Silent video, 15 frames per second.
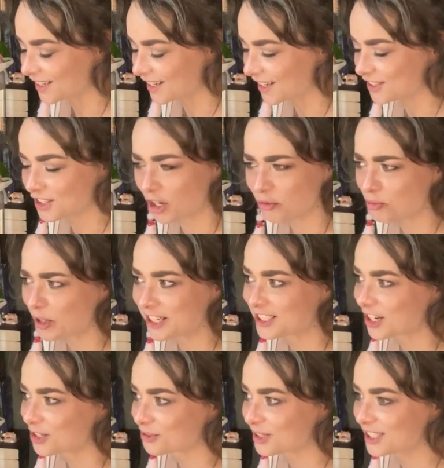I saw a
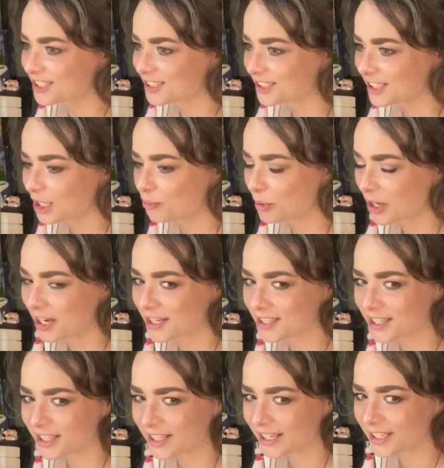breakdown recently, but
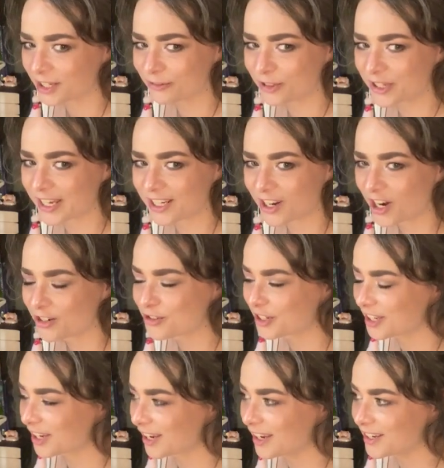like if you get a
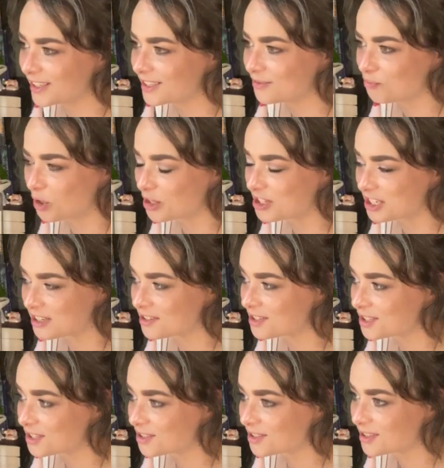100K book
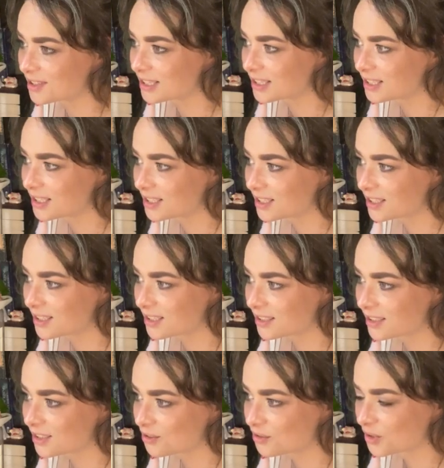deal
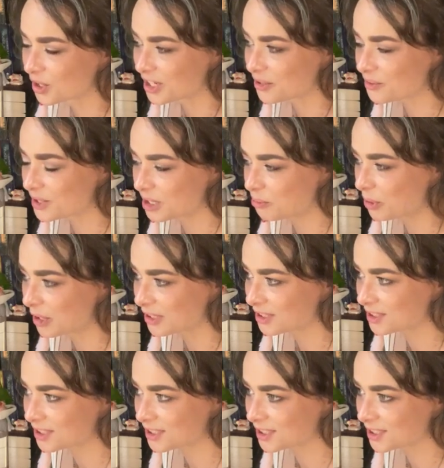for 3
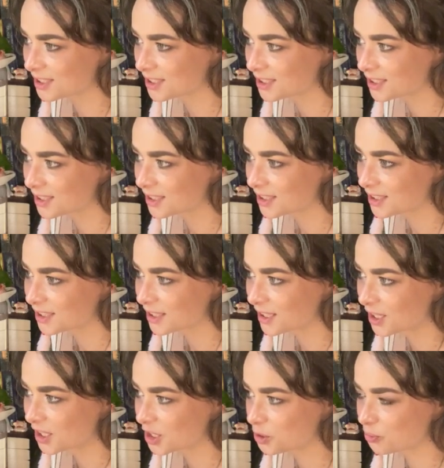books
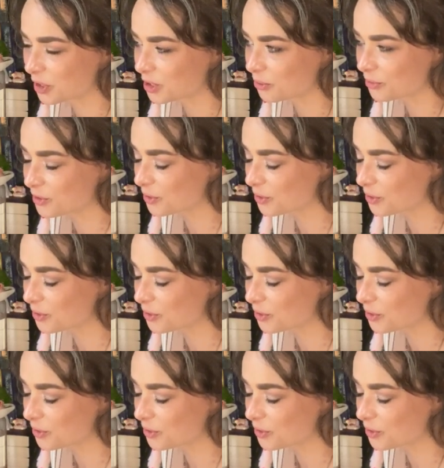spread over